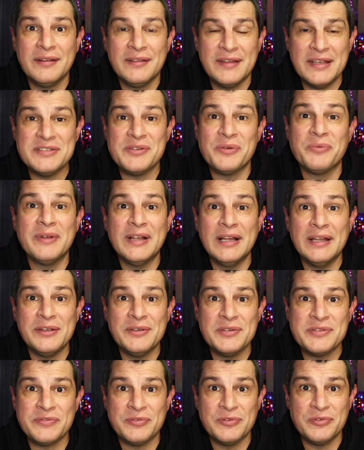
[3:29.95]
These are really
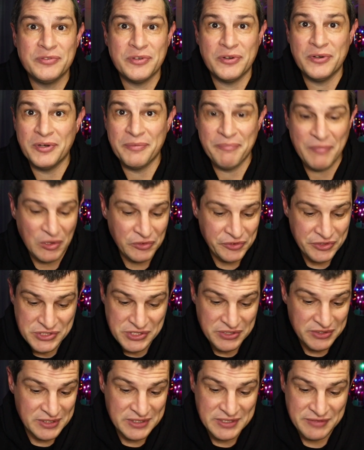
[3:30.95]
useful for a
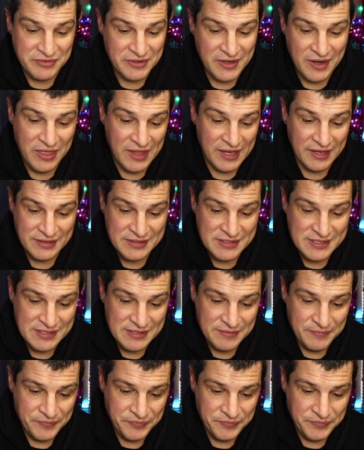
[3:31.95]
multitude of different things.